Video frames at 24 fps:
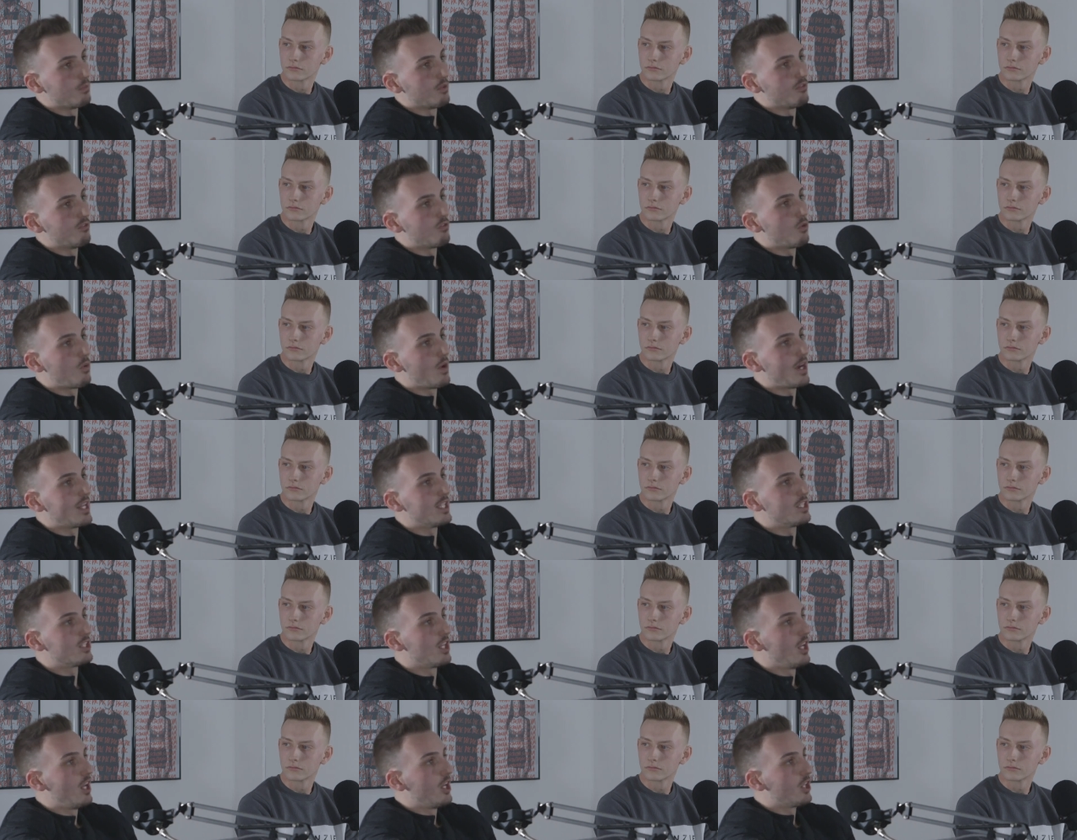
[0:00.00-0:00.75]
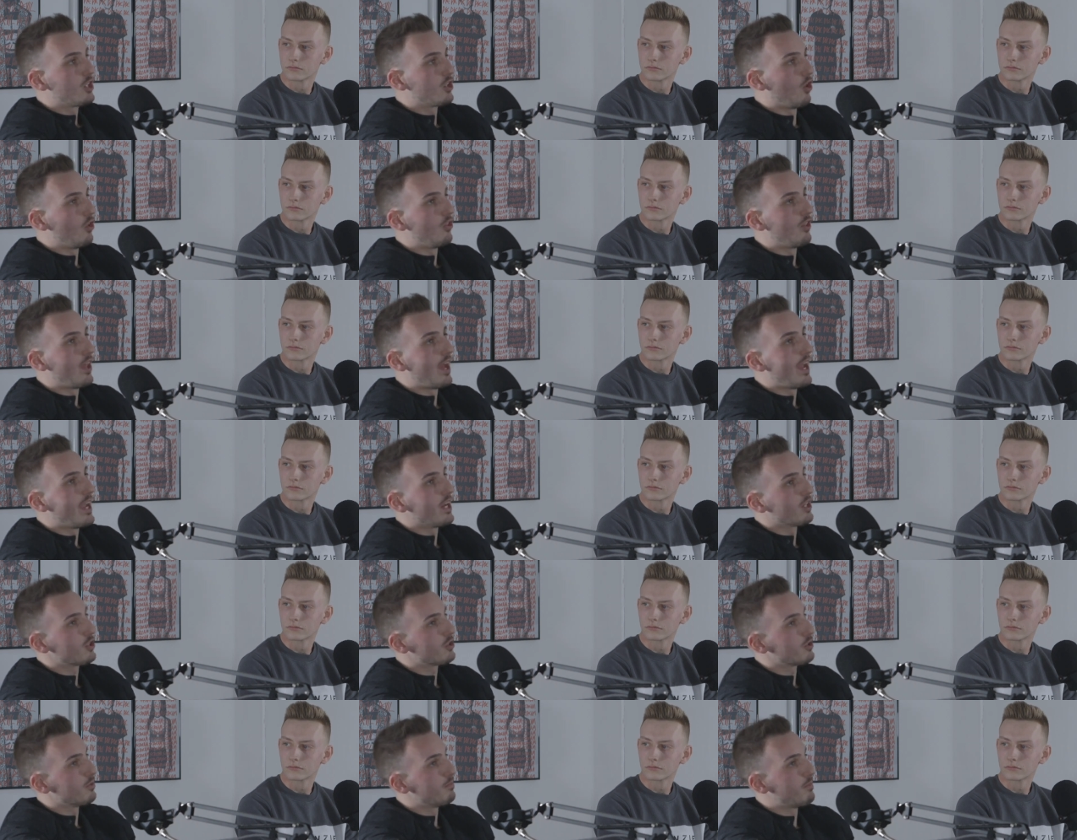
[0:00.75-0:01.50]
Speaker 1: We've always gone that
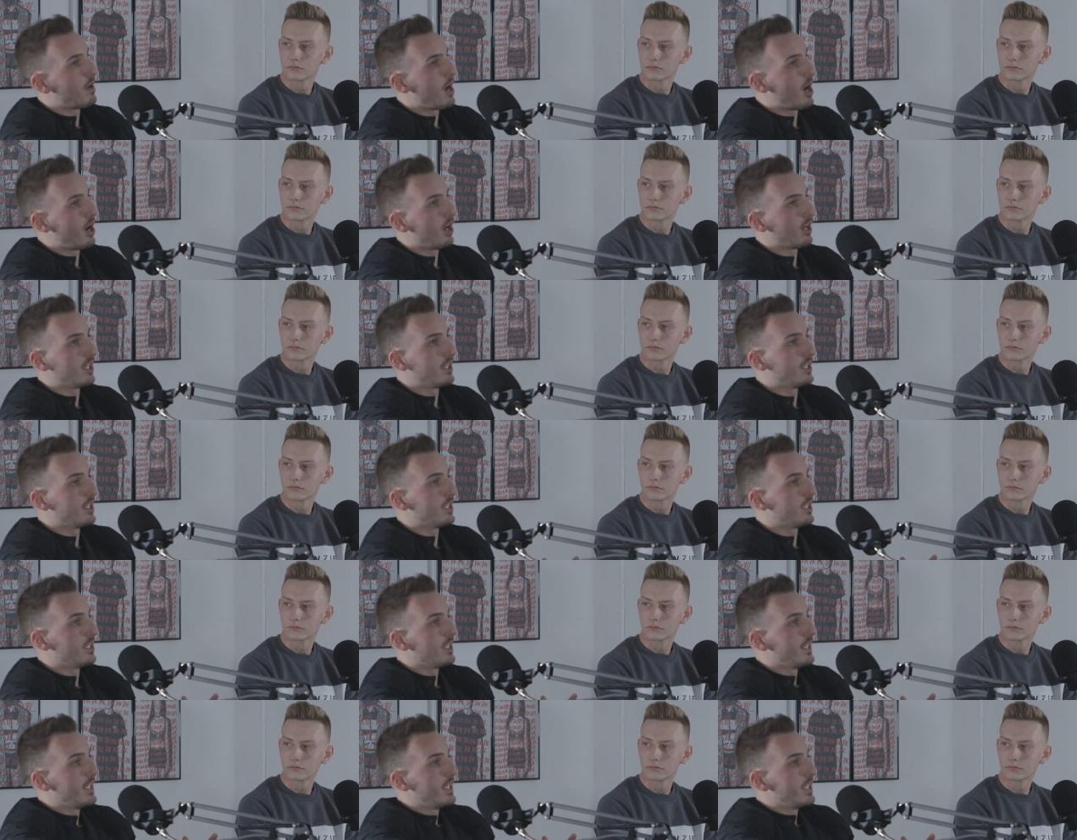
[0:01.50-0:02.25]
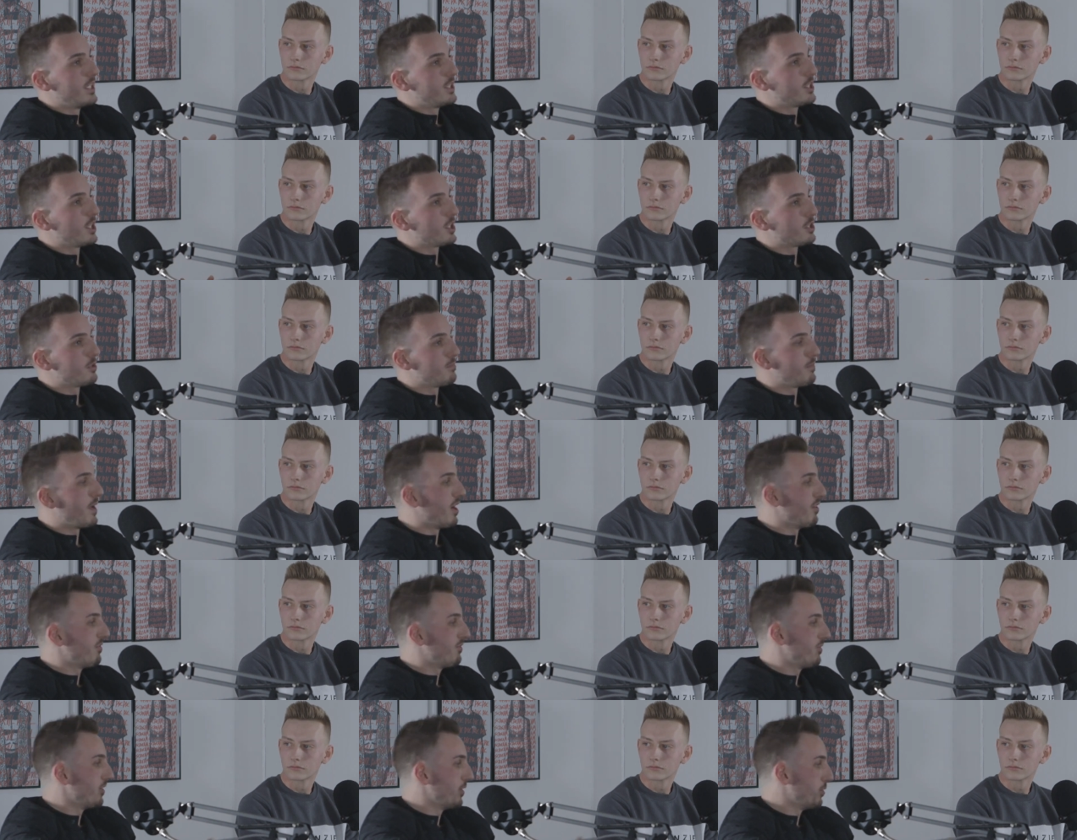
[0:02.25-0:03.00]
extra mile in it. Doesn't
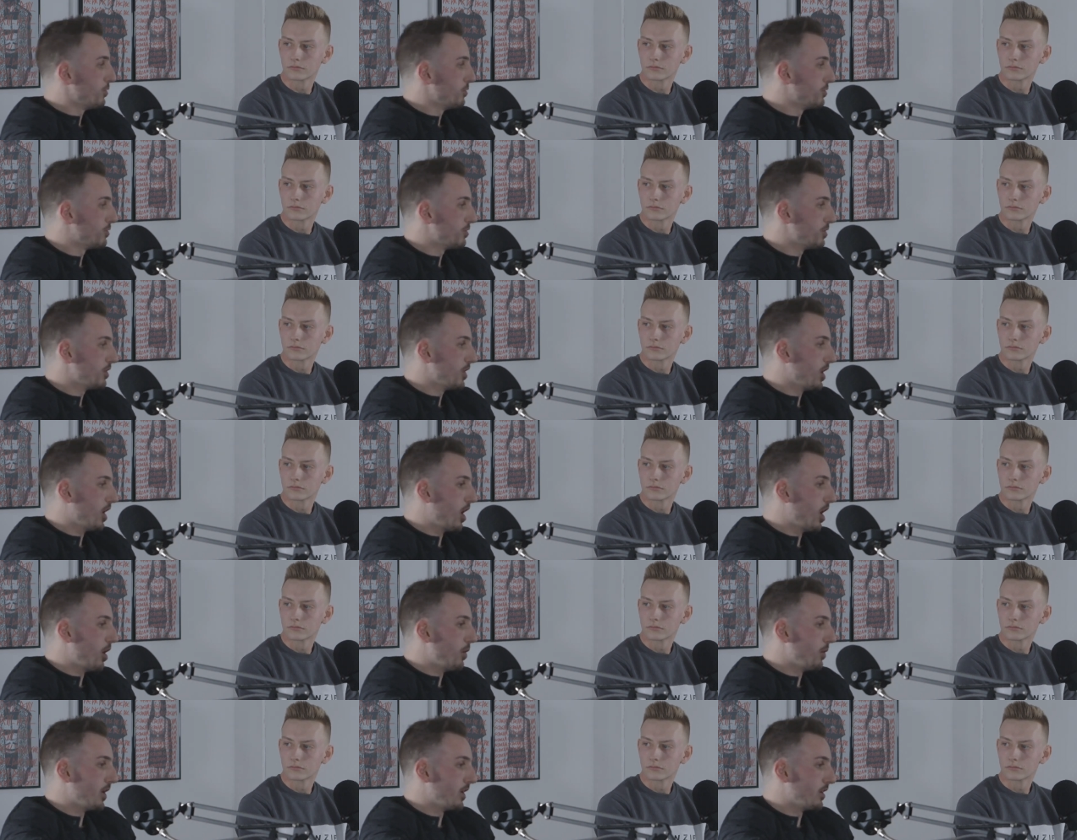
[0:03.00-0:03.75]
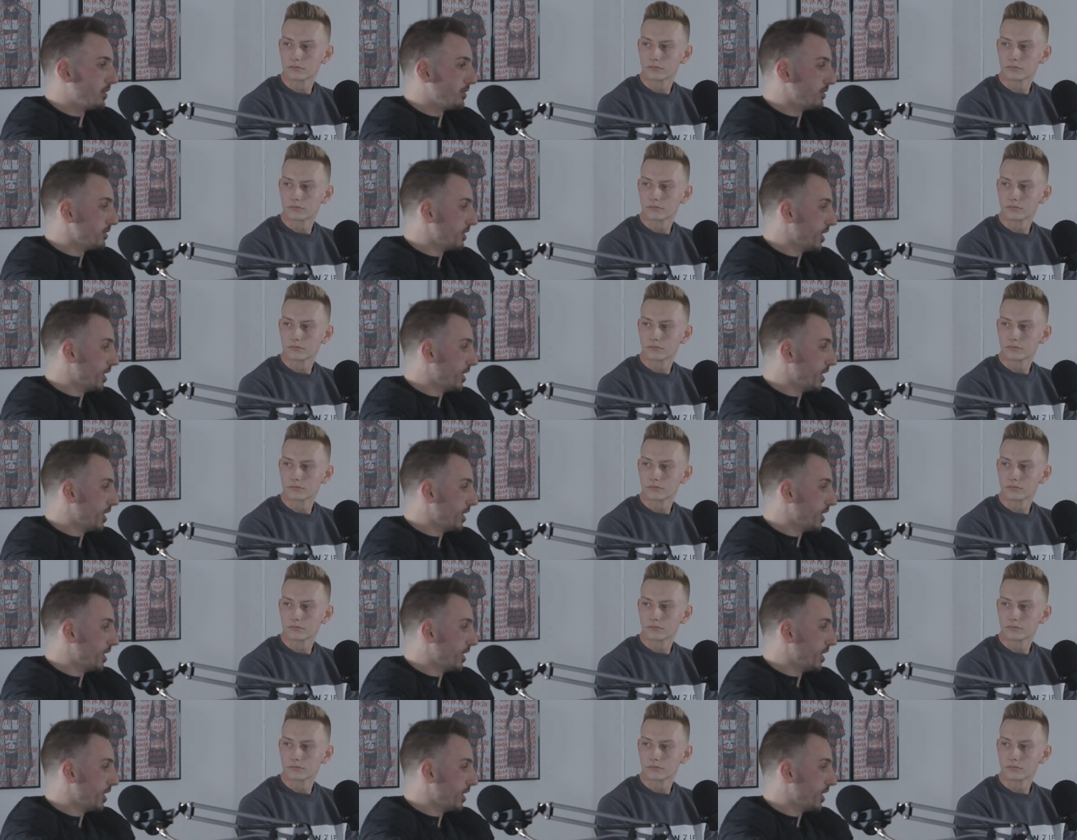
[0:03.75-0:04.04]
matter if it was Owen,